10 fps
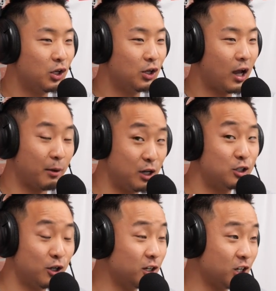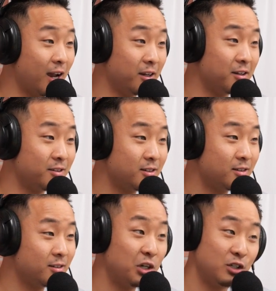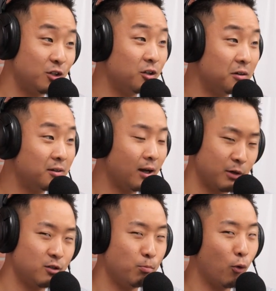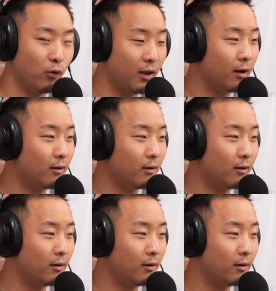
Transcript: I mean, he's good at Chinese. He's good. I mean, he's born there.